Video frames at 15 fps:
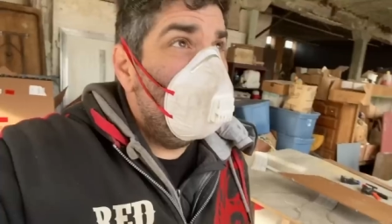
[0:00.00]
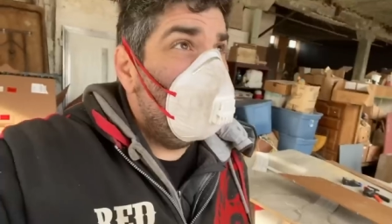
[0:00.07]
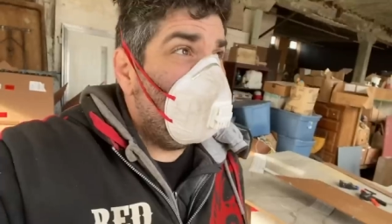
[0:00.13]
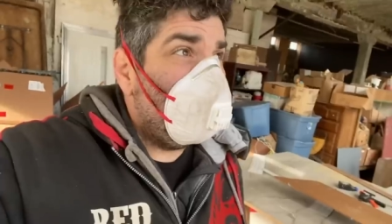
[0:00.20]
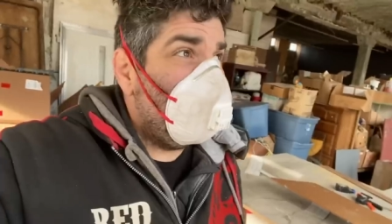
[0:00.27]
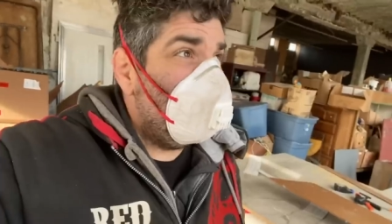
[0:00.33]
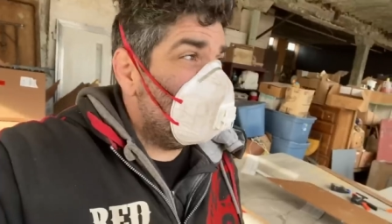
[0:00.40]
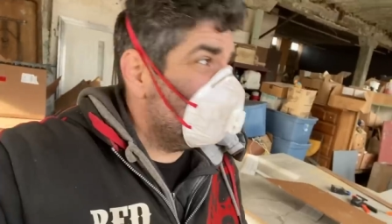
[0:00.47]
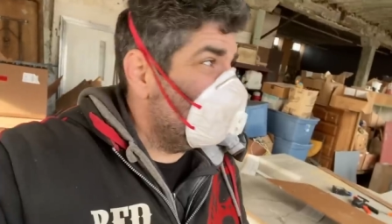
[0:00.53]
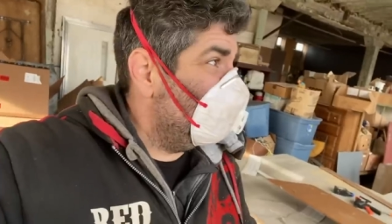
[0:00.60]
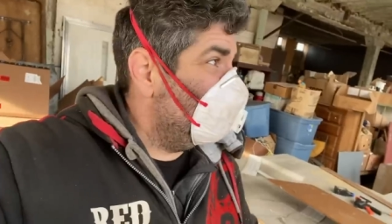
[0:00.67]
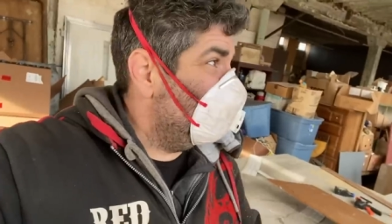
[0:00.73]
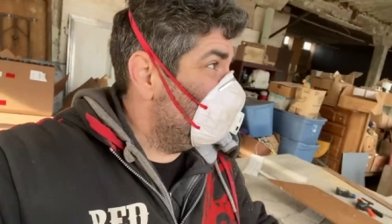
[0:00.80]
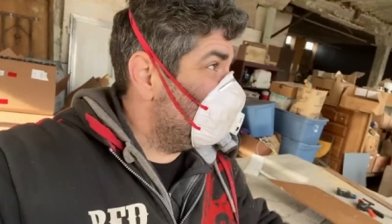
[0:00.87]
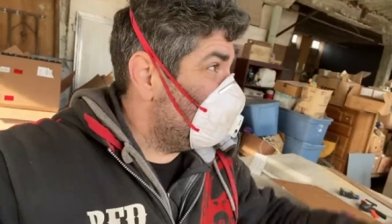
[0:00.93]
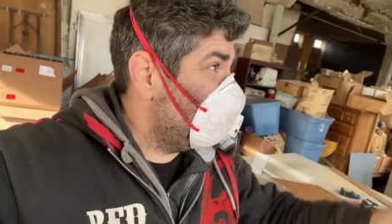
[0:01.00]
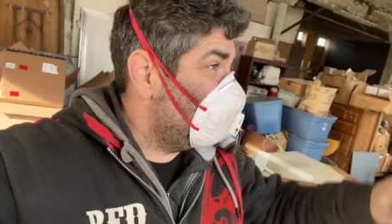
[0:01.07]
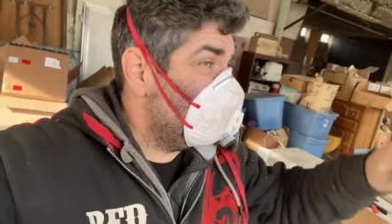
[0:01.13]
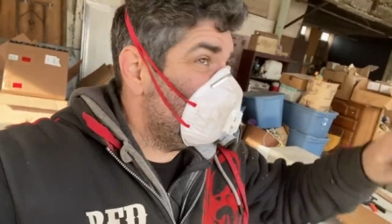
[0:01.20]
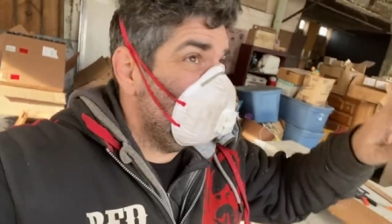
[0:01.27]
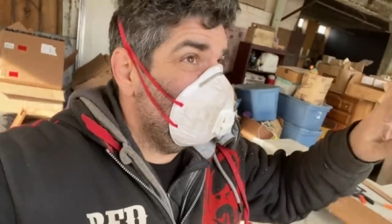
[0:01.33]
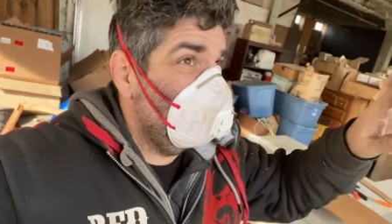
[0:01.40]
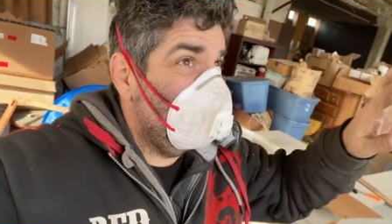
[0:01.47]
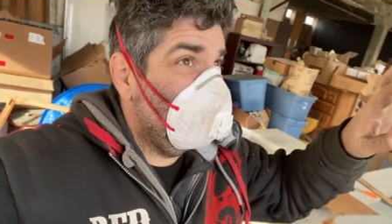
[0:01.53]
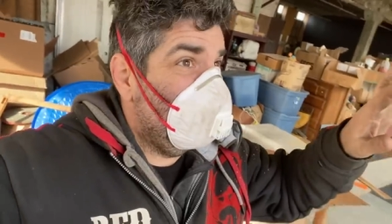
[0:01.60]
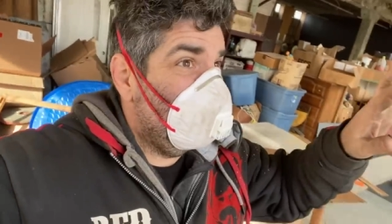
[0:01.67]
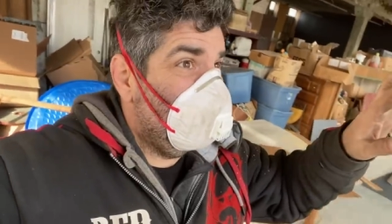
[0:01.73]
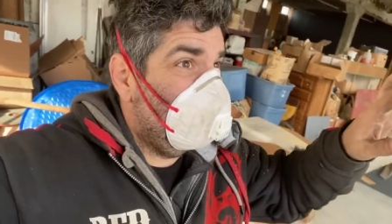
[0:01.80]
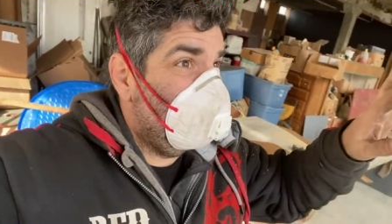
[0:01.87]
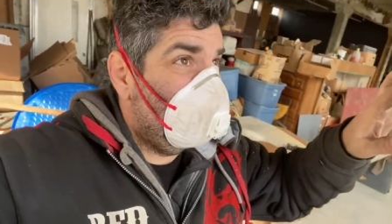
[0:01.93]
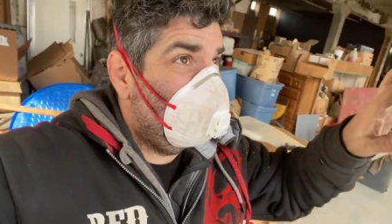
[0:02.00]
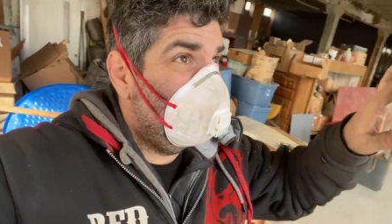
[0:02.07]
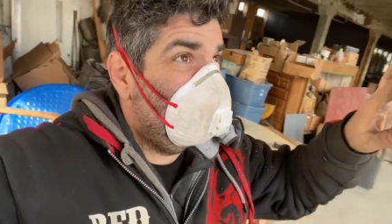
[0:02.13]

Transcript: Okay, so I'm trying to, uh,